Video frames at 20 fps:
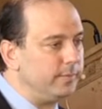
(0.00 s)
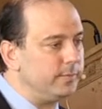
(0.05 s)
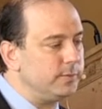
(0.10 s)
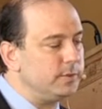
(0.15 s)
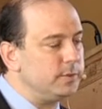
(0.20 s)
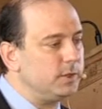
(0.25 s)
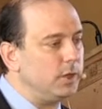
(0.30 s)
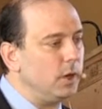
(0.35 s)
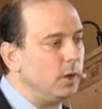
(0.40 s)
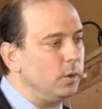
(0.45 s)

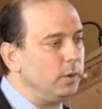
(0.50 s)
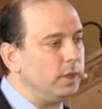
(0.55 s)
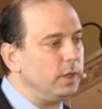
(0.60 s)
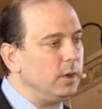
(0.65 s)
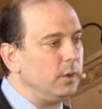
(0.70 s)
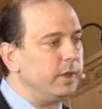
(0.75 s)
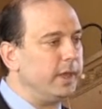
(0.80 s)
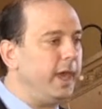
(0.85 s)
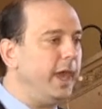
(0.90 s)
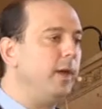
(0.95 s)
So, you
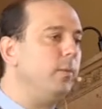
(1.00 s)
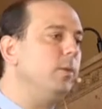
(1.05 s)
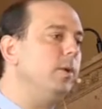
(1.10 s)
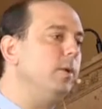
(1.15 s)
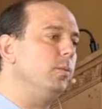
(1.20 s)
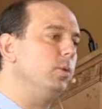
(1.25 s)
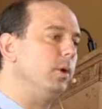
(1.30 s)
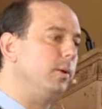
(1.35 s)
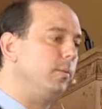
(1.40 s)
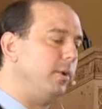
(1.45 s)
know, can
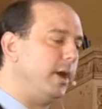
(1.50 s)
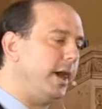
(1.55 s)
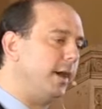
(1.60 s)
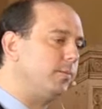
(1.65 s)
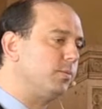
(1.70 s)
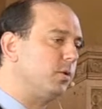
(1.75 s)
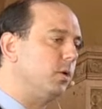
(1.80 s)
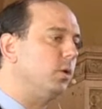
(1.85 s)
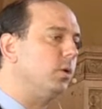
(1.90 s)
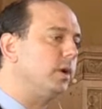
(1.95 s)
bring back
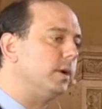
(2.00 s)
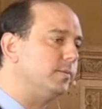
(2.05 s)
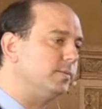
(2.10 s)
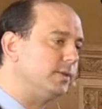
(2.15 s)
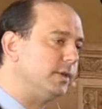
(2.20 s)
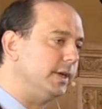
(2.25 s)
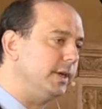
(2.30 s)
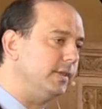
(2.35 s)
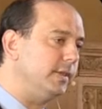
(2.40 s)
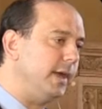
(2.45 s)

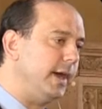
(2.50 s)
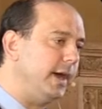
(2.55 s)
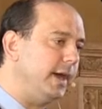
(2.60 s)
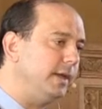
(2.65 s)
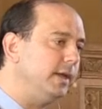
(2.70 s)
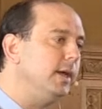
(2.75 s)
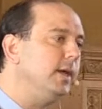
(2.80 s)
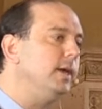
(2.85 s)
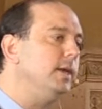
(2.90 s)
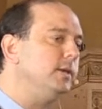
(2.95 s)
programs like
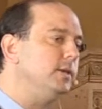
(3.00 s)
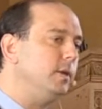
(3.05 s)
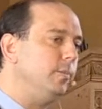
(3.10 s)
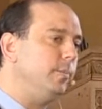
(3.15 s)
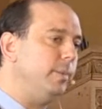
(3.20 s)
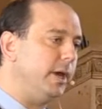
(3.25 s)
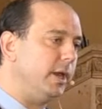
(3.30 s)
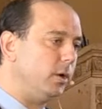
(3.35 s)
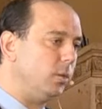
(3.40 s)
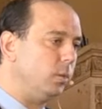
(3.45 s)
that to
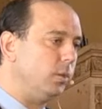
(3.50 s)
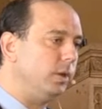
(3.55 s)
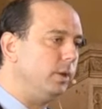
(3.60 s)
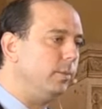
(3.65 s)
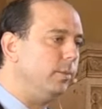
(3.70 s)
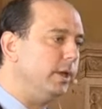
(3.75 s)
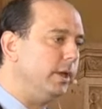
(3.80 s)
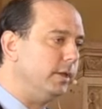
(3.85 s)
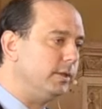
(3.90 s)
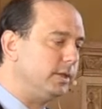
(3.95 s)
better
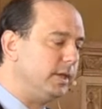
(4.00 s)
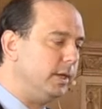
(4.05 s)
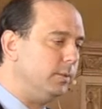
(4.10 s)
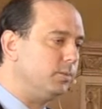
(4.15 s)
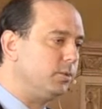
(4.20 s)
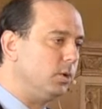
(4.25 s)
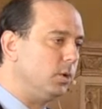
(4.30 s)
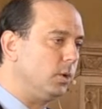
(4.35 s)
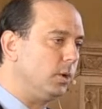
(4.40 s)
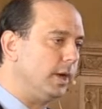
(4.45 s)
rehabilitate
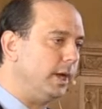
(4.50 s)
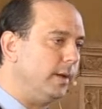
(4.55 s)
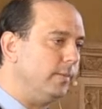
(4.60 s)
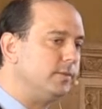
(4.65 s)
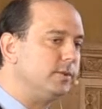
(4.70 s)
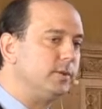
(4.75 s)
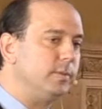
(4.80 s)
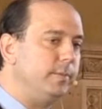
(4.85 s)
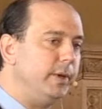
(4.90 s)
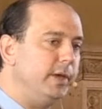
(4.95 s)

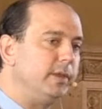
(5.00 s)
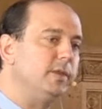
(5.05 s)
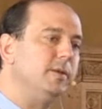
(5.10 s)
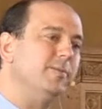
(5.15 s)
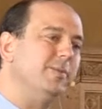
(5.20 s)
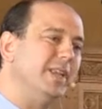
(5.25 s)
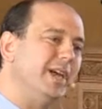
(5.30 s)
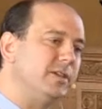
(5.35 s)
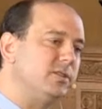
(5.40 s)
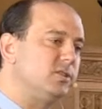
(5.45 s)
programs, to make
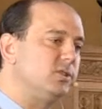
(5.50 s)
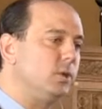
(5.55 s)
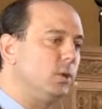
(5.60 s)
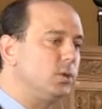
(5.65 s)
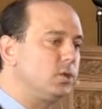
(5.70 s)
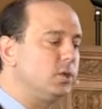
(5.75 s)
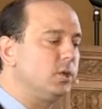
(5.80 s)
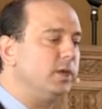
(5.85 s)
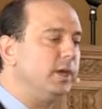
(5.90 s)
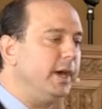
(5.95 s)
them less
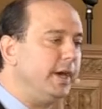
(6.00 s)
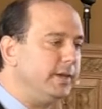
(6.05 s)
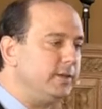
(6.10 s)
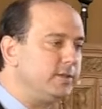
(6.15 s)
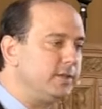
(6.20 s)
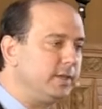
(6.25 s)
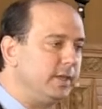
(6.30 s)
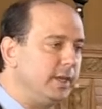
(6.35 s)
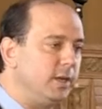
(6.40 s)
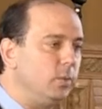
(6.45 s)
socially
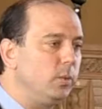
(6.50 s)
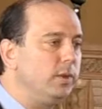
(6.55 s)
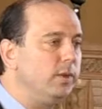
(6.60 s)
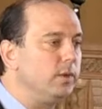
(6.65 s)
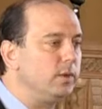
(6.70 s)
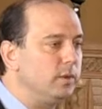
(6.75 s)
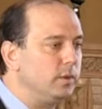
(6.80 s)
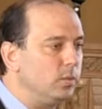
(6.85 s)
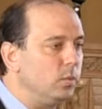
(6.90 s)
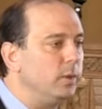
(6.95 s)
isolated when
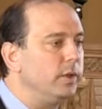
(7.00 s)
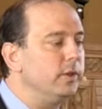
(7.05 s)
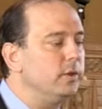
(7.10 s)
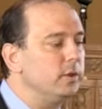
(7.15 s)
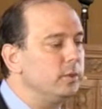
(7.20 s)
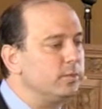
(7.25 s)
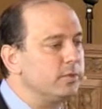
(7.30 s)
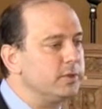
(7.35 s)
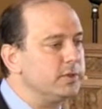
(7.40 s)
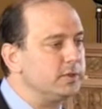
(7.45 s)
they're, when they're
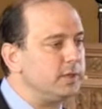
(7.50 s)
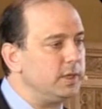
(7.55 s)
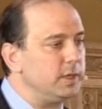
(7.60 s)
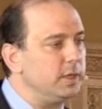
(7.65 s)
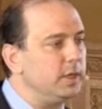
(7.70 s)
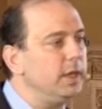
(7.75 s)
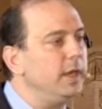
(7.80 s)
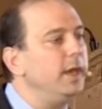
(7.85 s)
in prison?